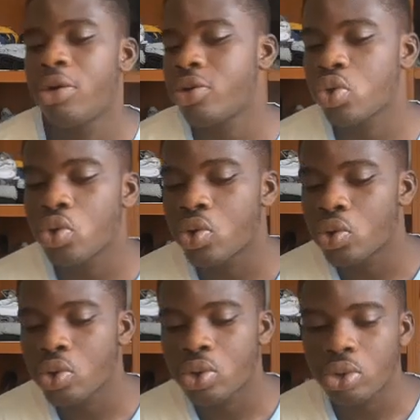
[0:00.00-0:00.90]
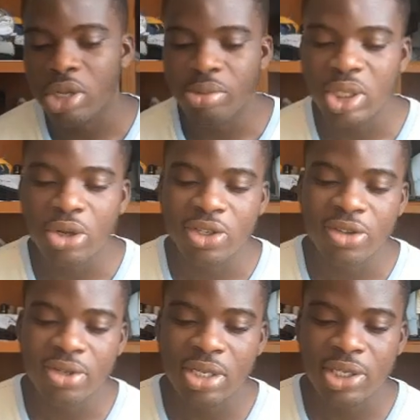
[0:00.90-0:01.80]
So the margin of
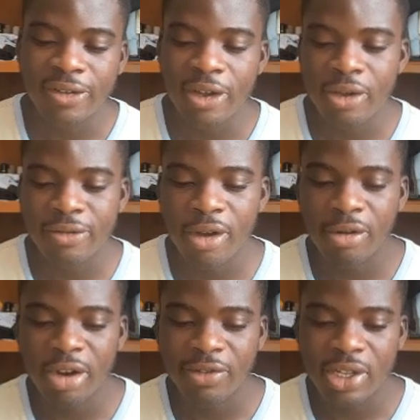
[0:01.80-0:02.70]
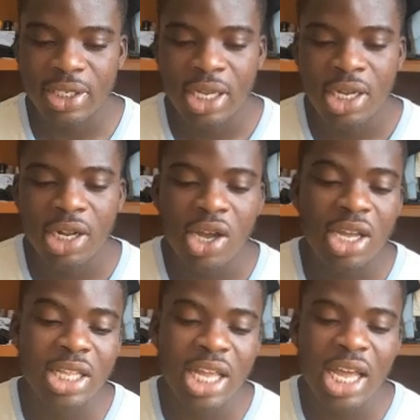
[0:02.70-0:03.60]
safety is very, very relevant. Now,
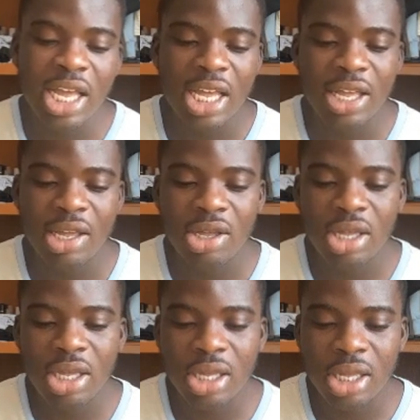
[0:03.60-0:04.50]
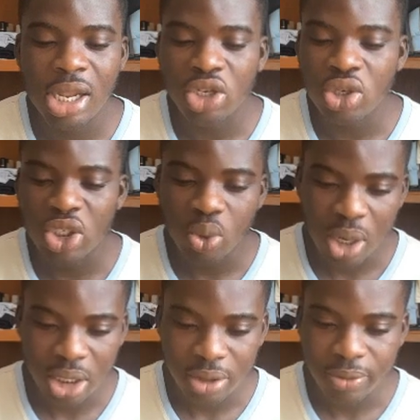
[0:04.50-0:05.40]
in the illustration
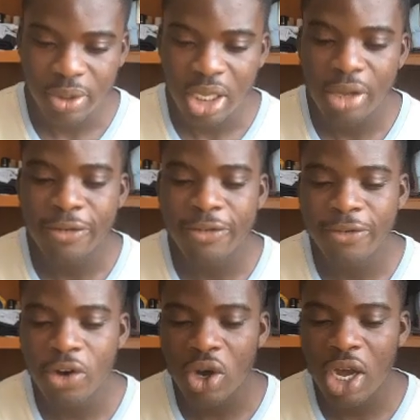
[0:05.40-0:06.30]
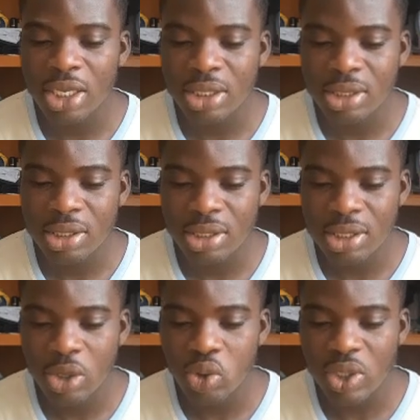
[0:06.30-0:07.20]
one, if forecast
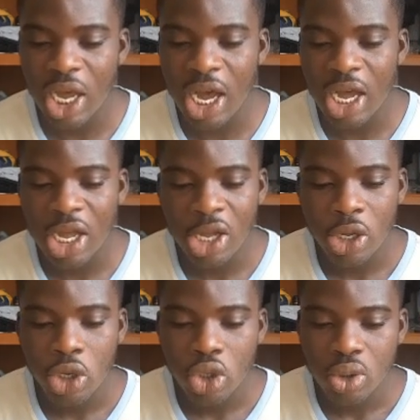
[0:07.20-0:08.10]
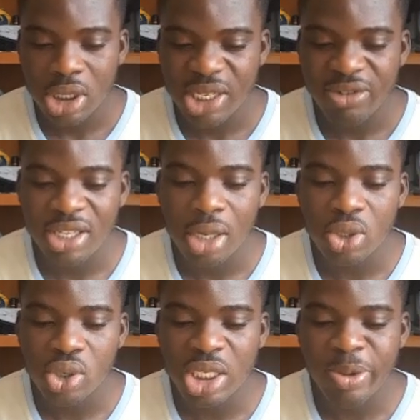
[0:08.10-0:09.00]
sales are
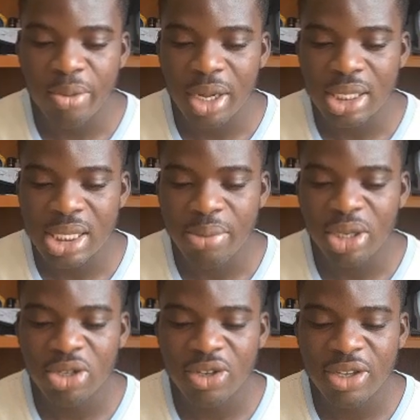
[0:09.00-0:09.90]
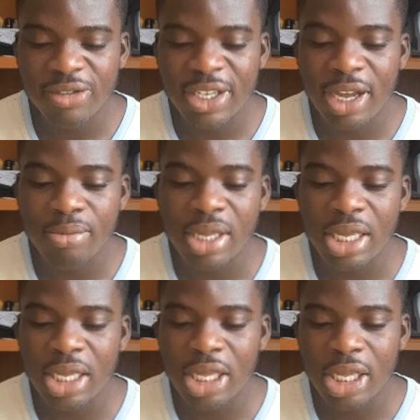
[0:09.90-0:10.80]
7,000 units per month, the margin of safety can
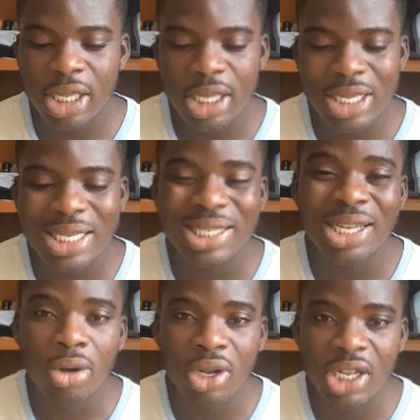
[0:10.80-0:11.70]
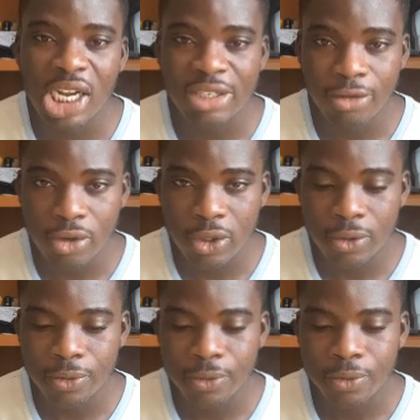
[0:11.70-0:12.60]
be easily calculated as follows.
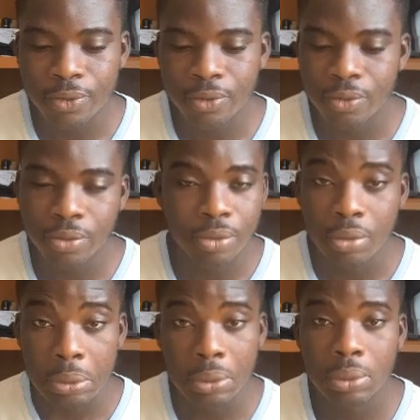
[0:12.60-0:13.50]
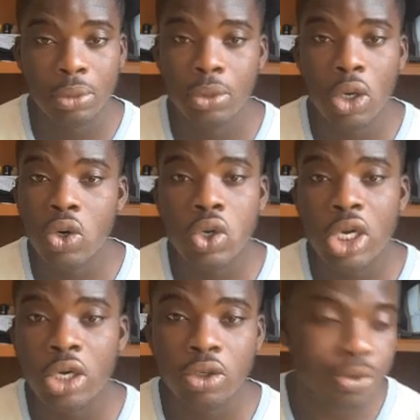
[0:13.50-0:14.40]
I won't go
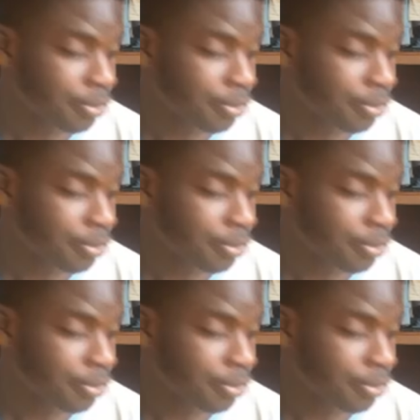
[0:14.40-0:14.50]
there.